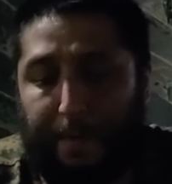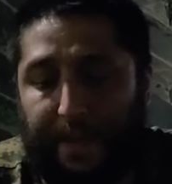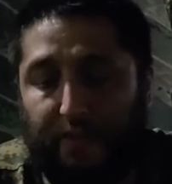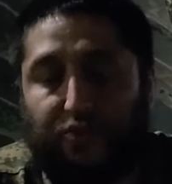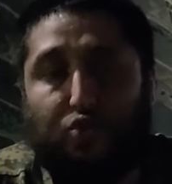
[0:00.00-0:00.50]

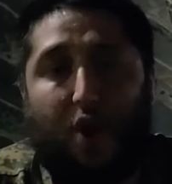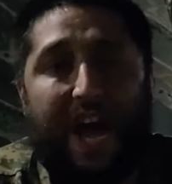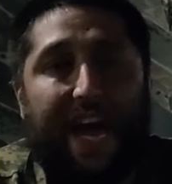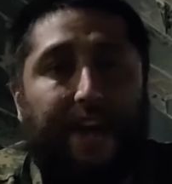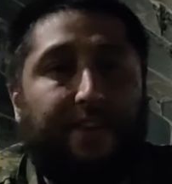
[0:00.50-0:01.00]
He was
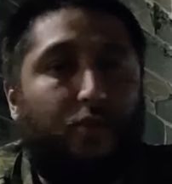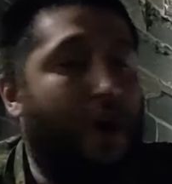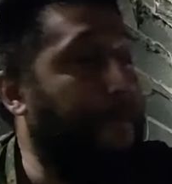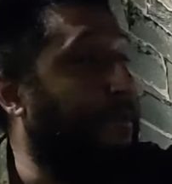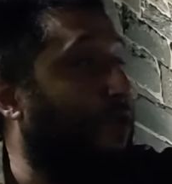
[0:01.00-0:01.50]
trying to
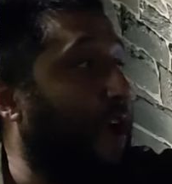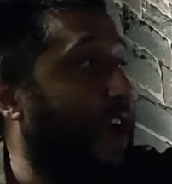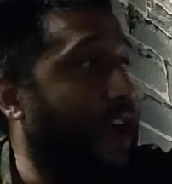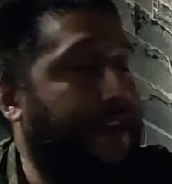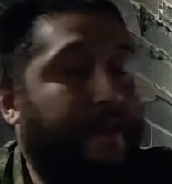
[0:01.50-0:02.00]

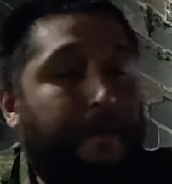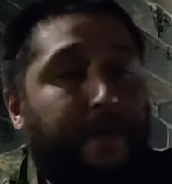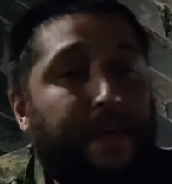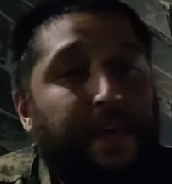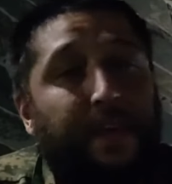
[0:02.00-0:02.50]
upgrade
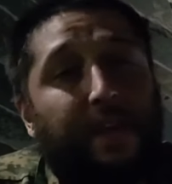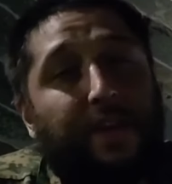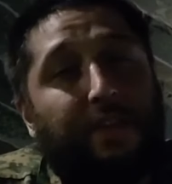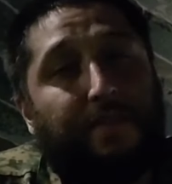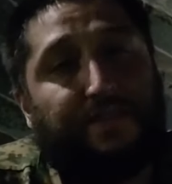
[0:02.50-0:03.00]

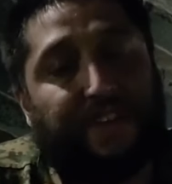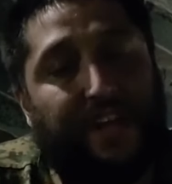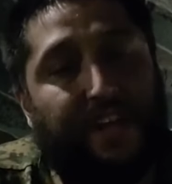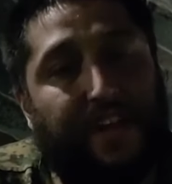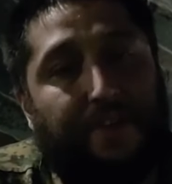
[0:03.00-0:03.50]
the
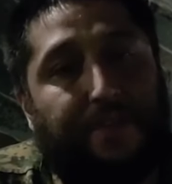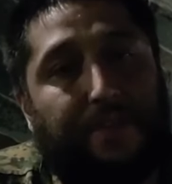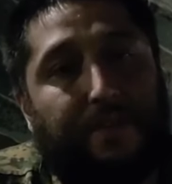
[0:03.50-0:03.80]
facility's